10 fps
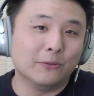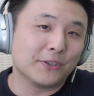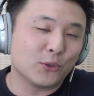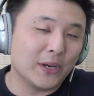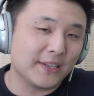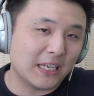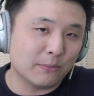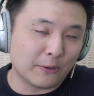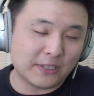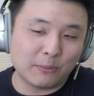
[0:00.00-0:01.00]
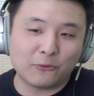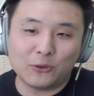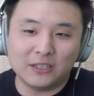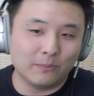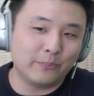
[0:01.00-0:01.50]
Was Twice came out Set Me Free,
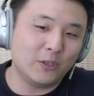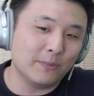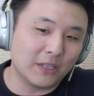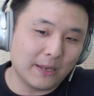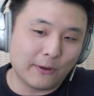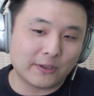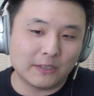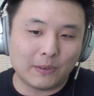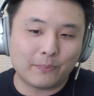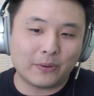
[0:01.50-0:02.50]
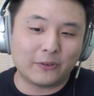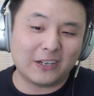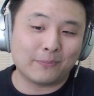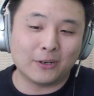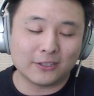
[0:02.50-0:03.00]
and then Jimin came out Set Me
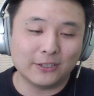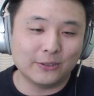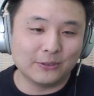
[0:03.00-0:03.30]
Free Part 2,